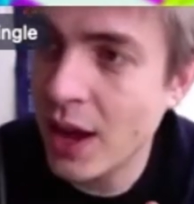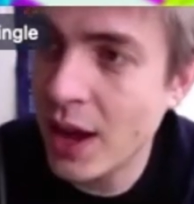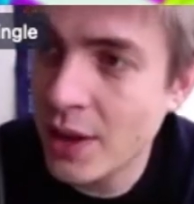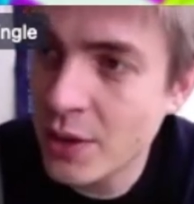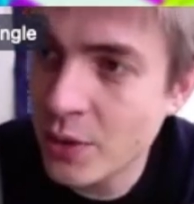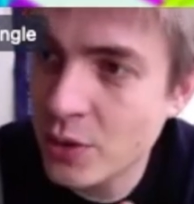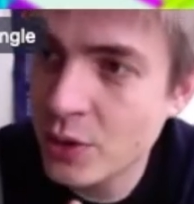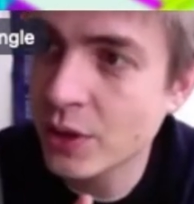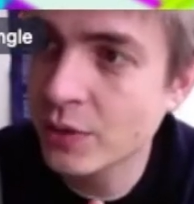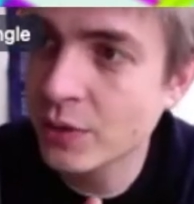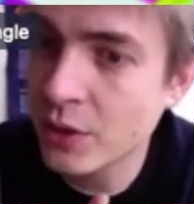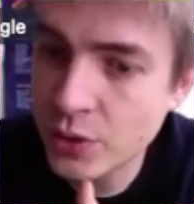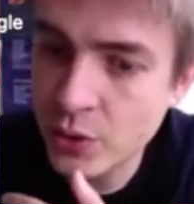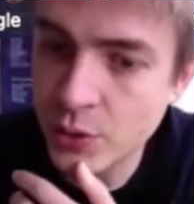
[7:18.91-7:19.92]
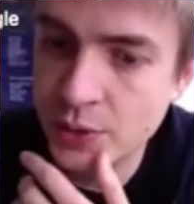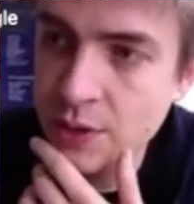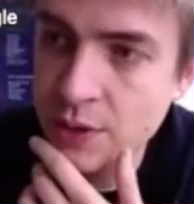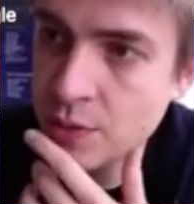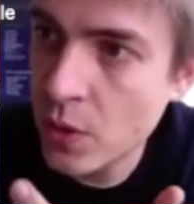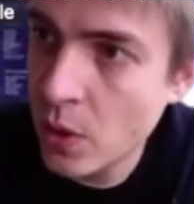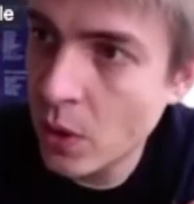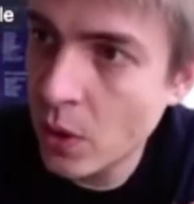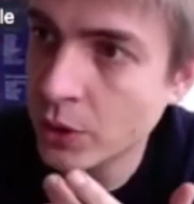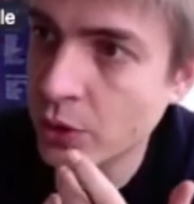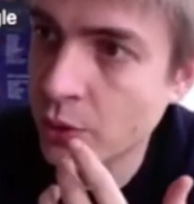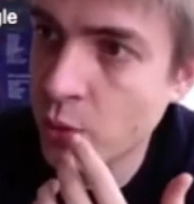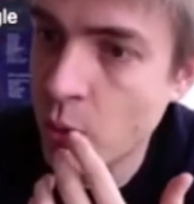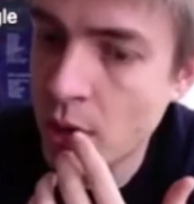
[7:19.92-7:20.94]
Either you converge to 0 or
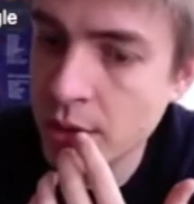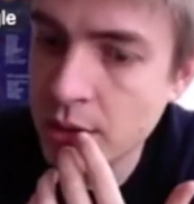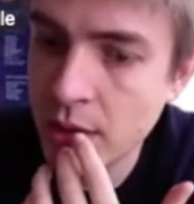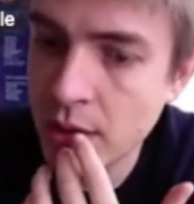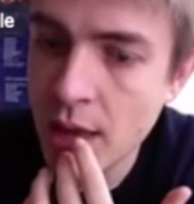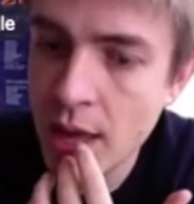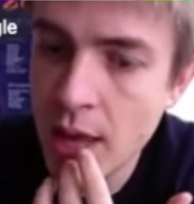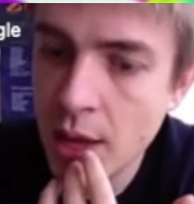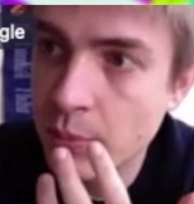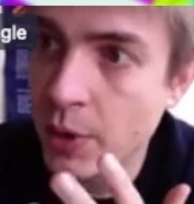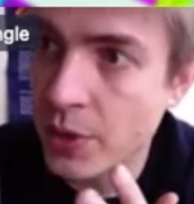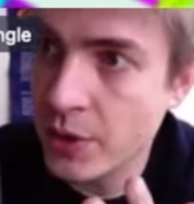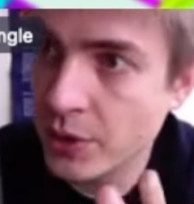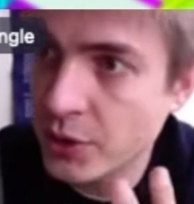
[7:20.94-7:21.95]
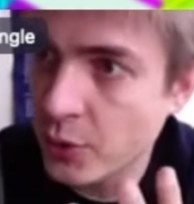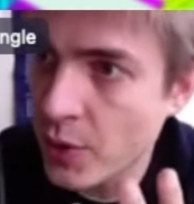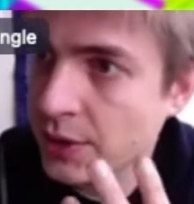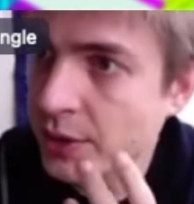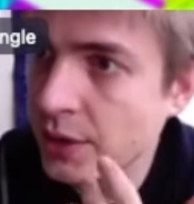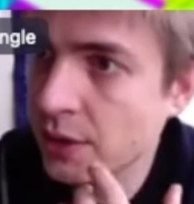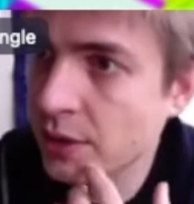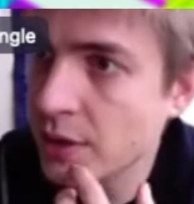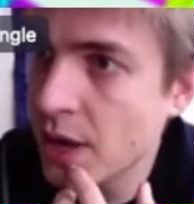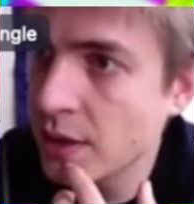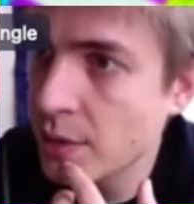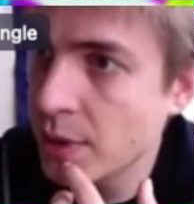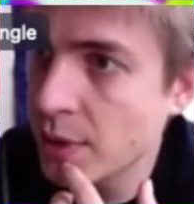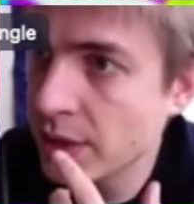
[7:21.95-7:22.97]
to 1, but the transient
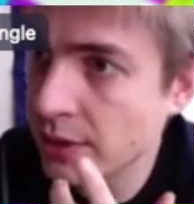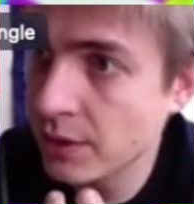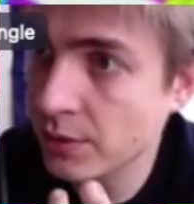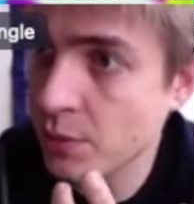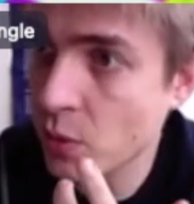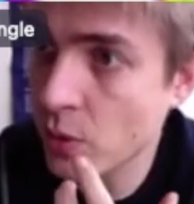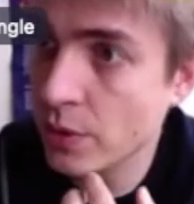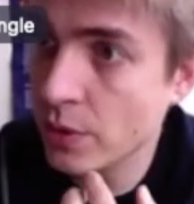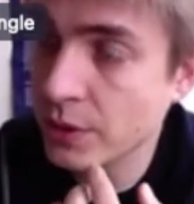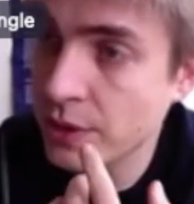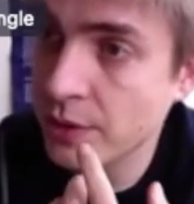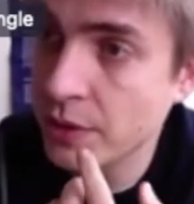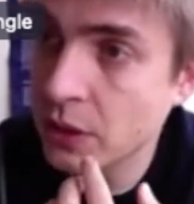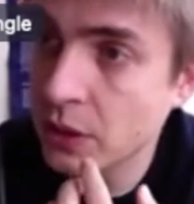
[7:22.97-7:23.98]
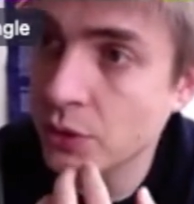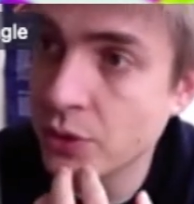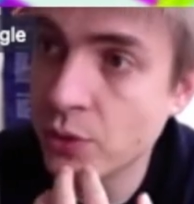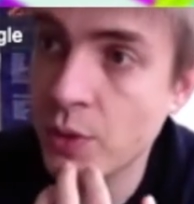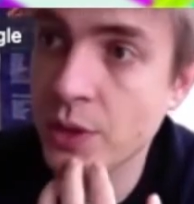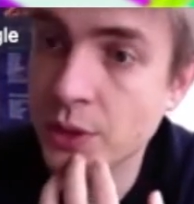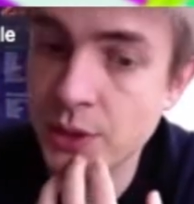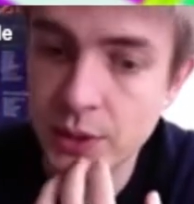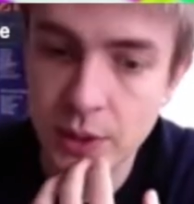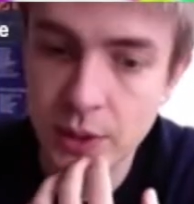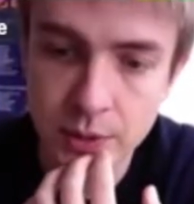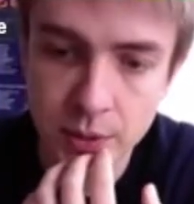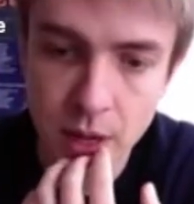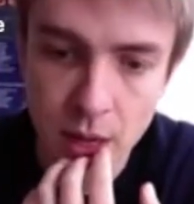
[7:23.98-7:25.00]
dynamics is more difficult to understand.
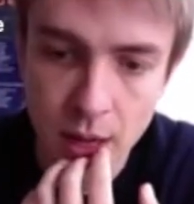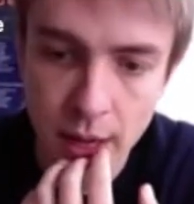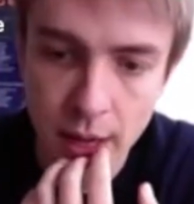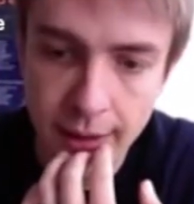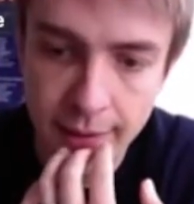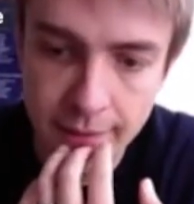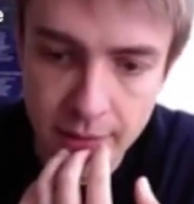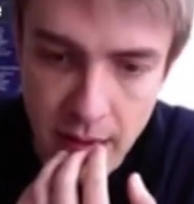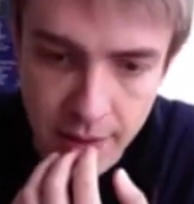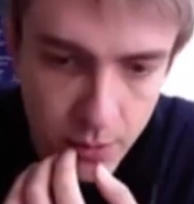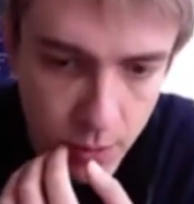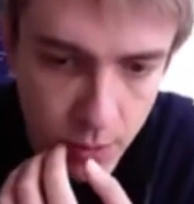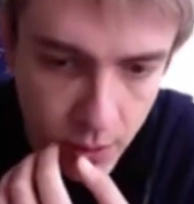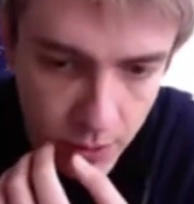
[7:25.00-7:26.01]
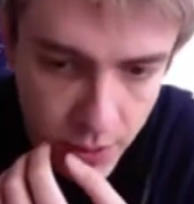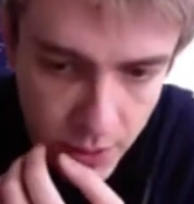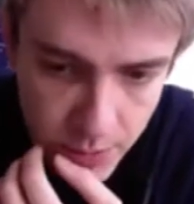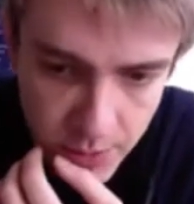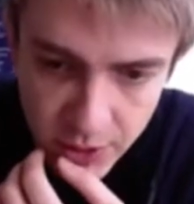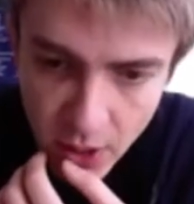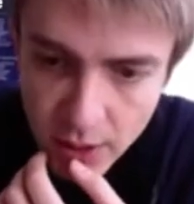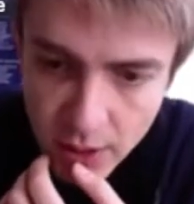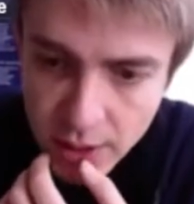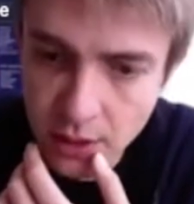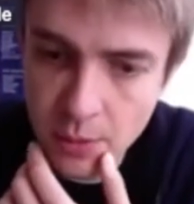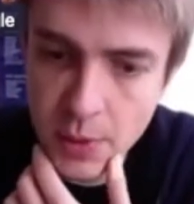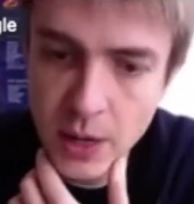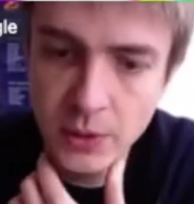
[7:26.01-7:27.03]
And I will not be talking
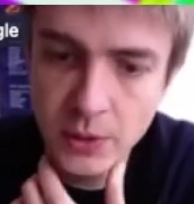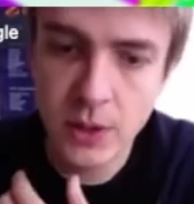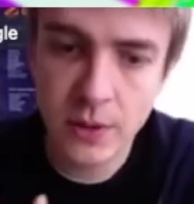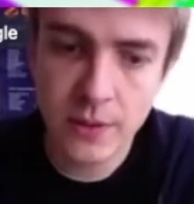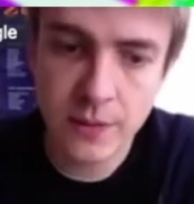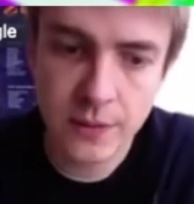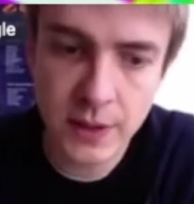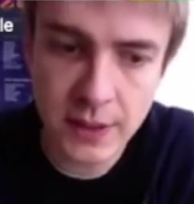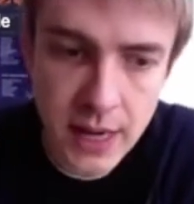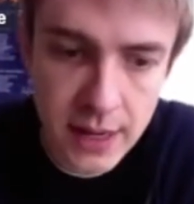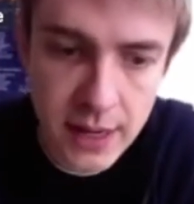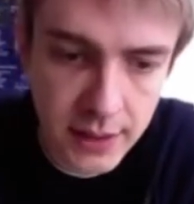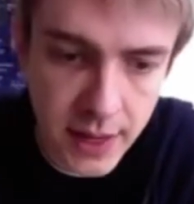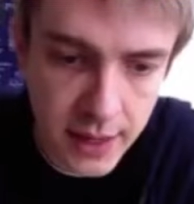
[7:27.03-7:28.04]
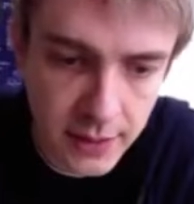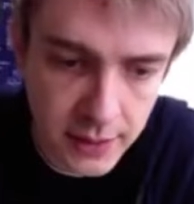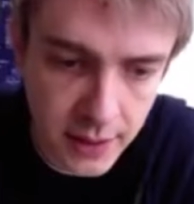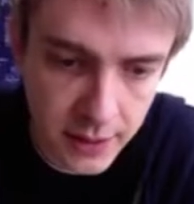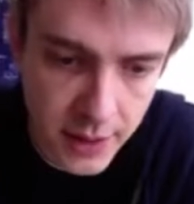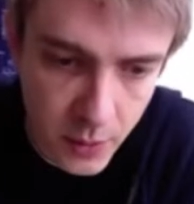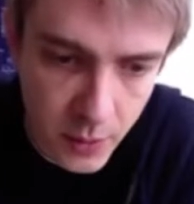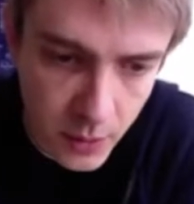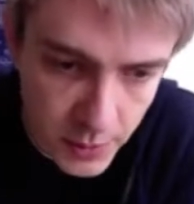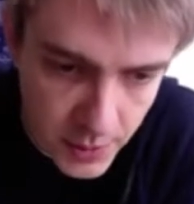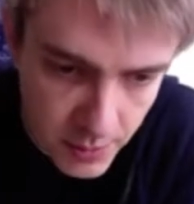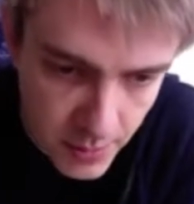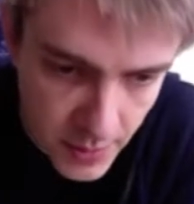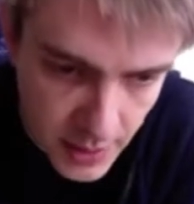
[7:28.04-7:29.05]
about this last case, and I will
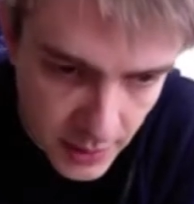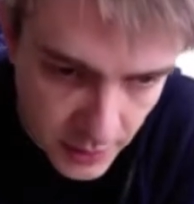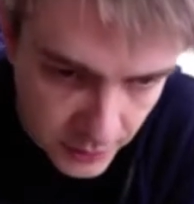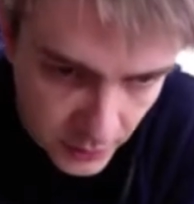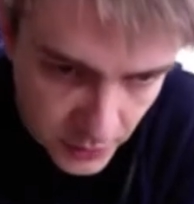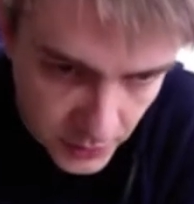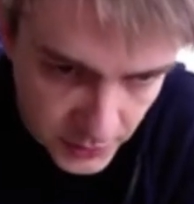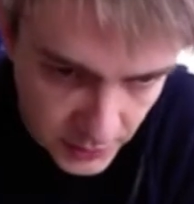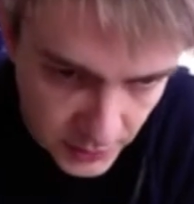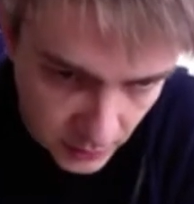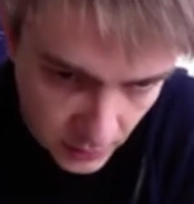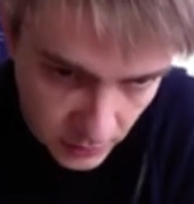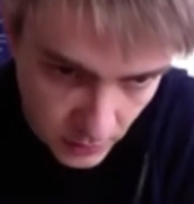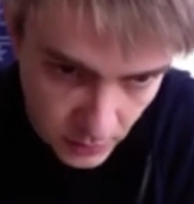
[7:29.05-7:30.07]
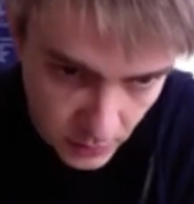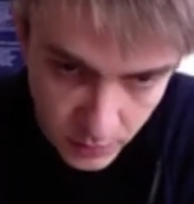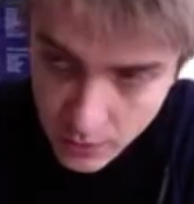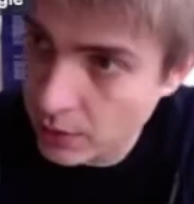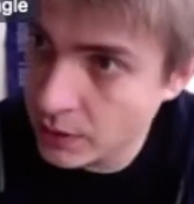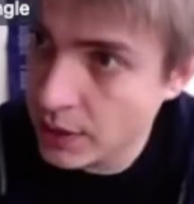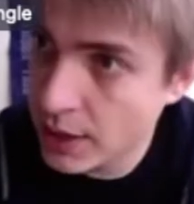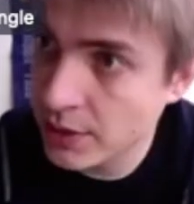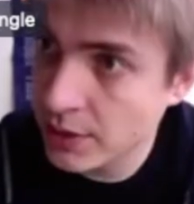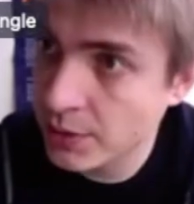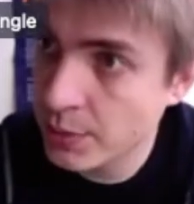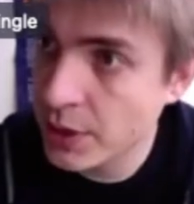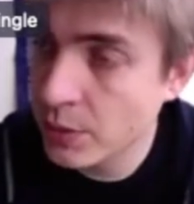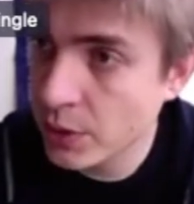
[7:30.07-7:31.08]
be mainly focusing on
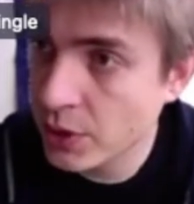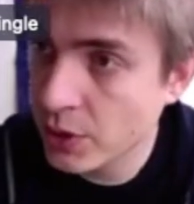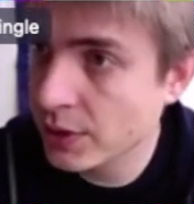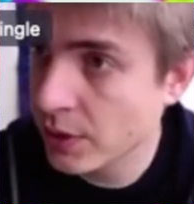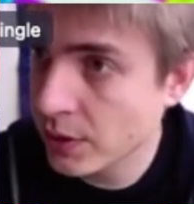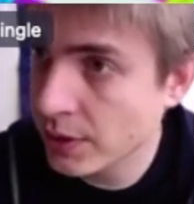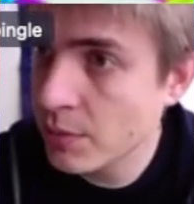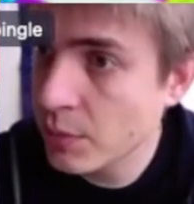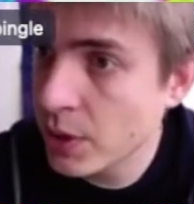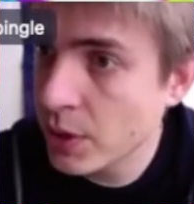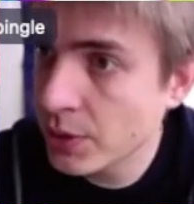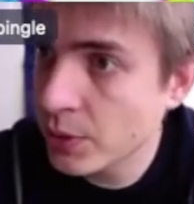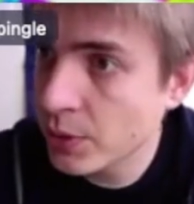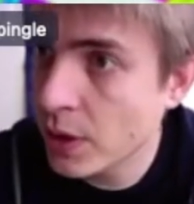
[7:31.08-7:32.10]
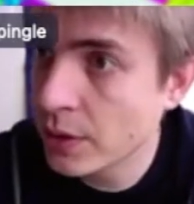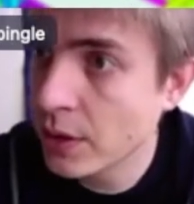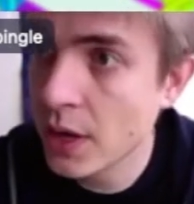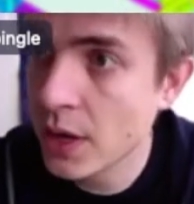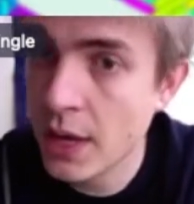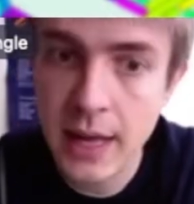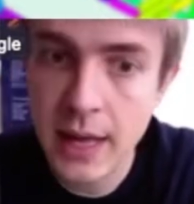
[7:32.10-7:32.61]
case B, which is the simplest one.